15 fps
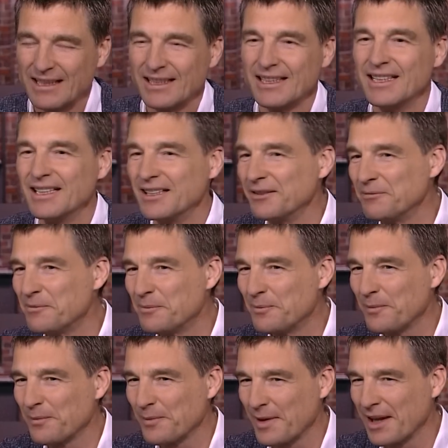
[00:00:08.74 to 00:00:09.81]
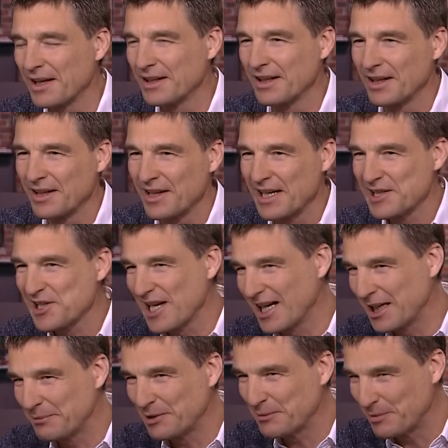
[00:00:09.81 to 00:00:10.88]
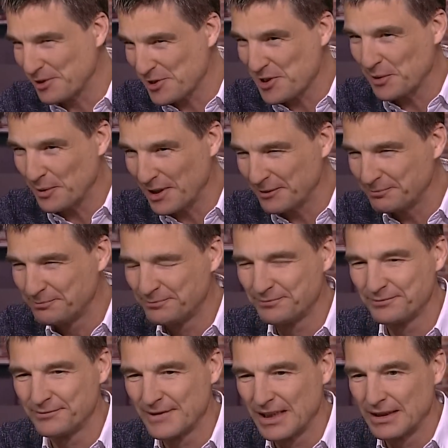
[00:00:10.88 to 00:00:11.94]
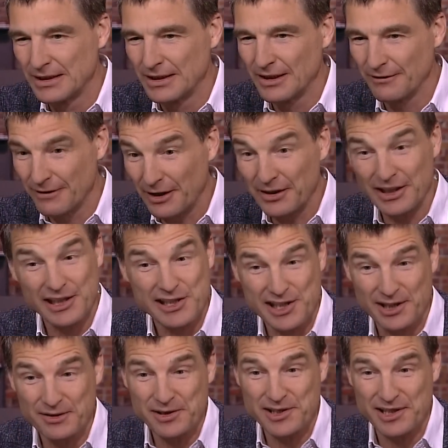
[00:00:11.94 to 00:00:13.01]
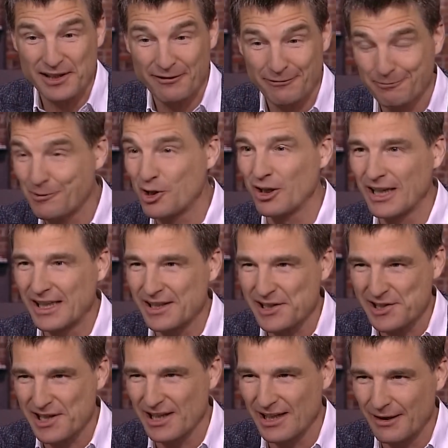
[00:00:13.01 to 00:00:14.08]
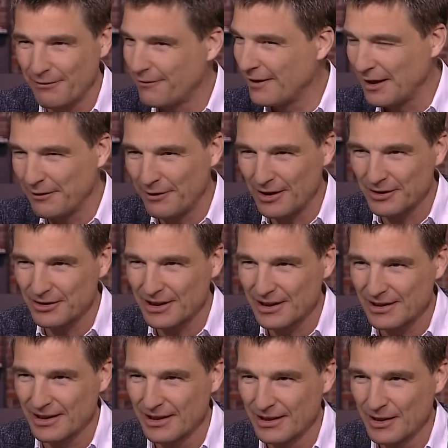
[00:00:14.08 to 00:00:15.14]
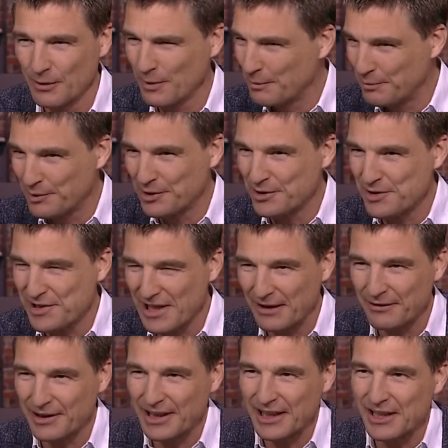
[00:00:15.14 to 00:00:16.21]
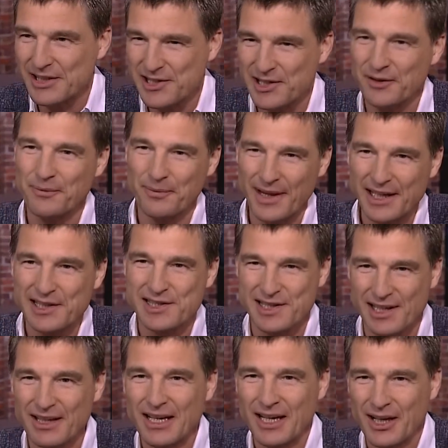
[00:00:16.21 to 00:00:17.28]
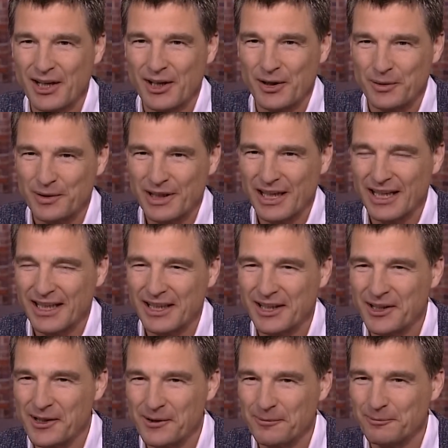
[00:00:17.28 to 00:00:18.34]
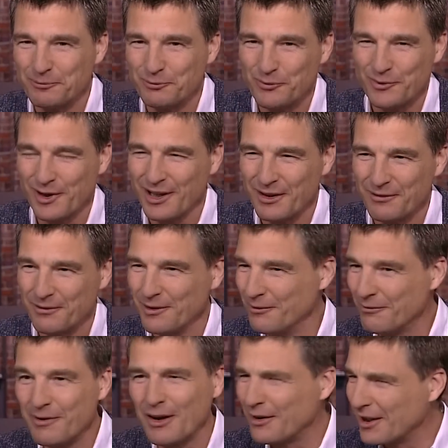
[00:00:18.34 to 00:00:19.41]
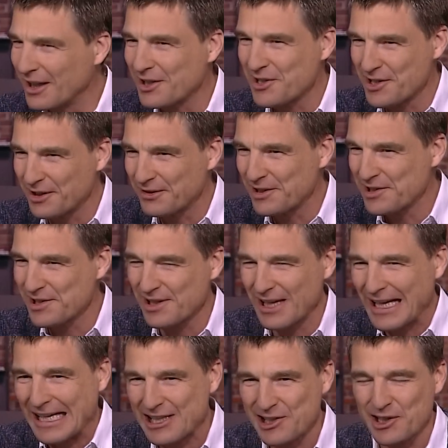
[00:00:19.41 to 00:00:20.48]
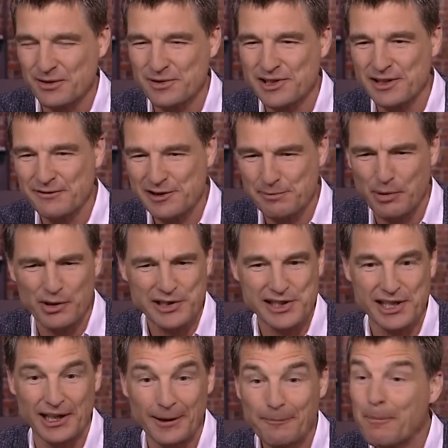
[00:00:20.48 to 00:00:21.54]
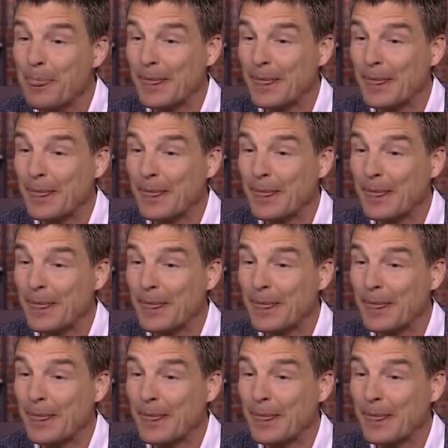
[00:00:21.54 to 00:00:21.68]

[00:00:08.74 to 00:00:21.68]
Yeah, there's a hybrid Polestar 1, mm-hmm. a very exclusive collector's car, 500 we produce every year, so that's really a very luxurious, exclusive sports car.